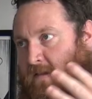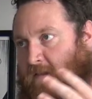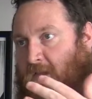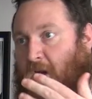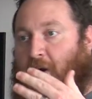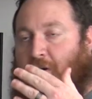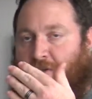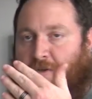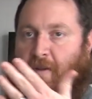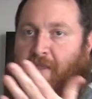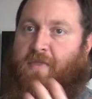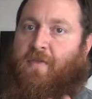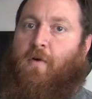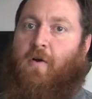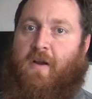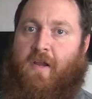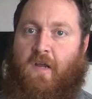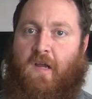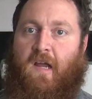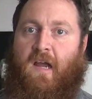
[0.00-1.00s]
larger
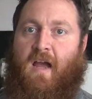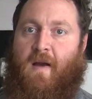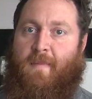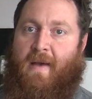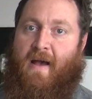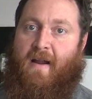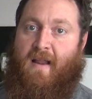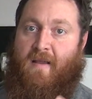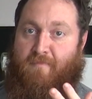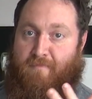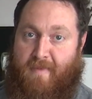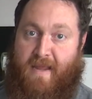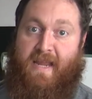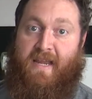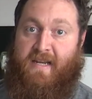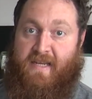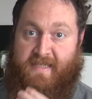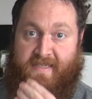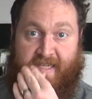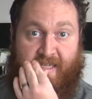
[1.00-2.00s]
authority come out and
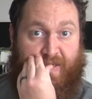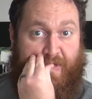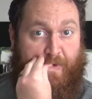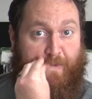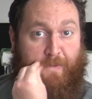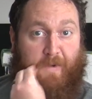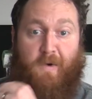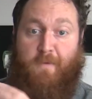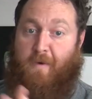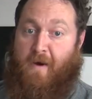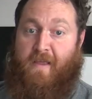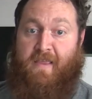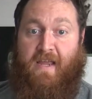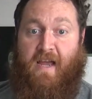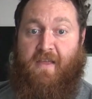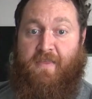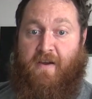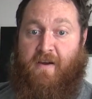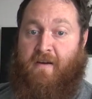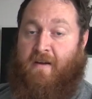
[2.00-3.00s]
make a decision one way or
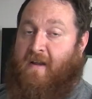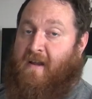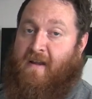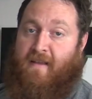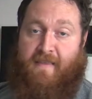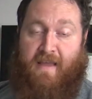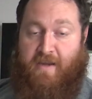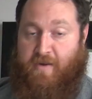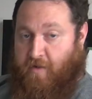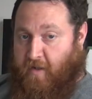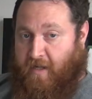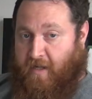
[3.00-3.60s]
the other that